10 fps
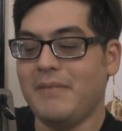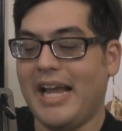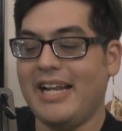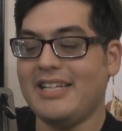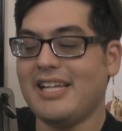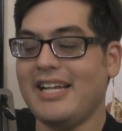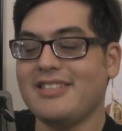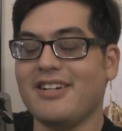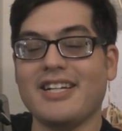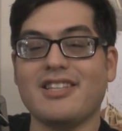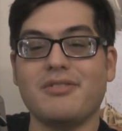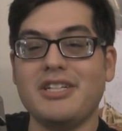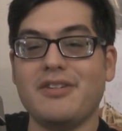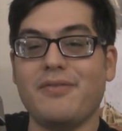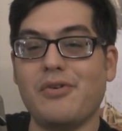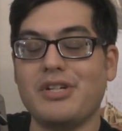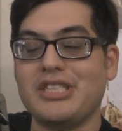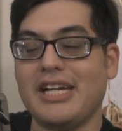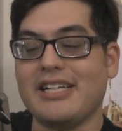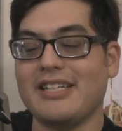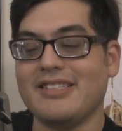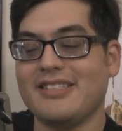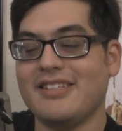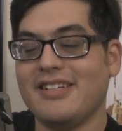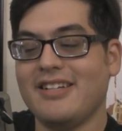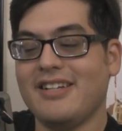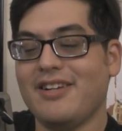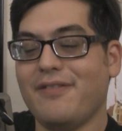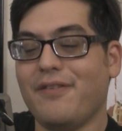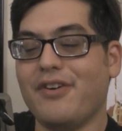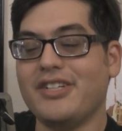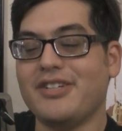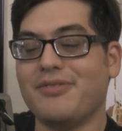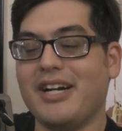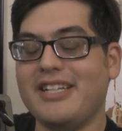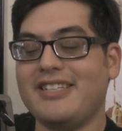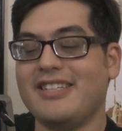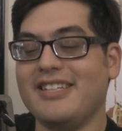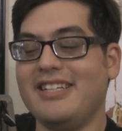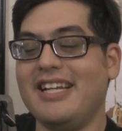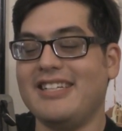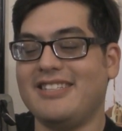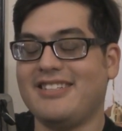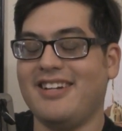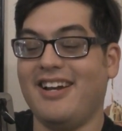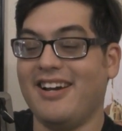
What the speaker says: and it takes like 3 or 4 seconds for it to write it to the disk.